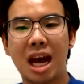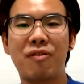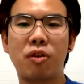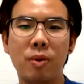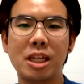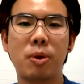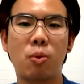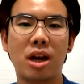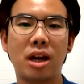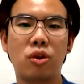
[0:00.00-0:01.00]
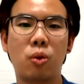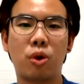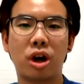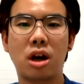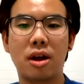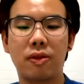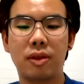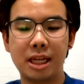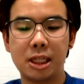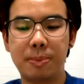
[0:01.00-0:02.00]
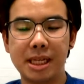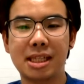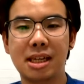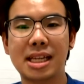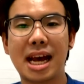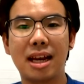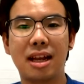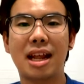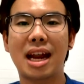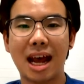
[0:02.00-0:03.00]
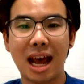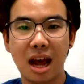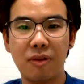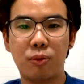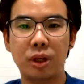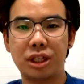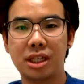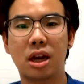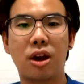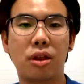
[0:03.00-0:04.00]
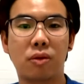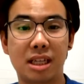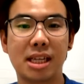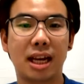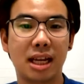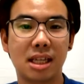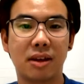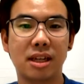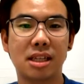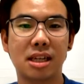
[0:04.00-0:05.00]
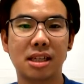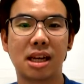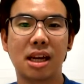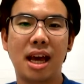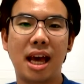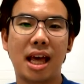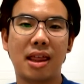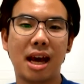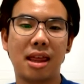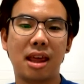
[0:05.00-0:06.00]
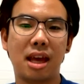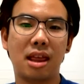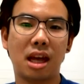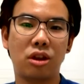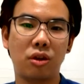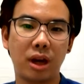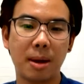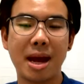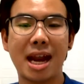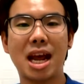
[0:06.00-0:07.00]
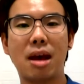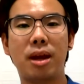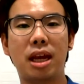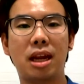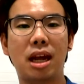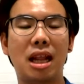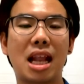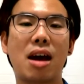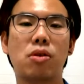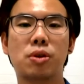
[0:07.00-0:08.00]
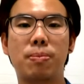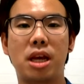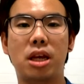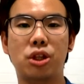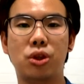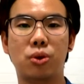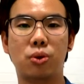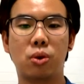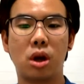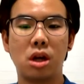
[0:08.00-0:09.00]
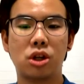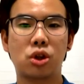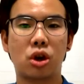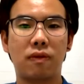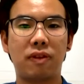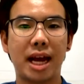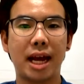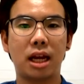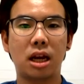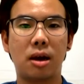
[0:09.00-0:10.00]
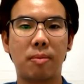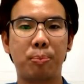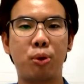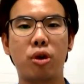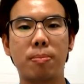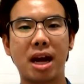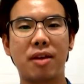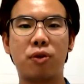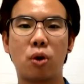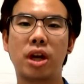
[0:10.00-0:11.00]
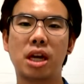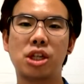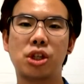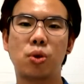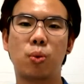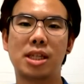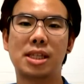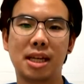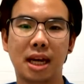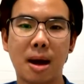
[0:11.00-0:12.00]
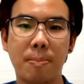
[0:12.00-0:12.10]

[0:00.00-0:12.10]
I've always been wanting to work on this business idea that I have, which is Earth Recycling Services. And I think that during the pandemic, it allows me to sort of like put my focus towards the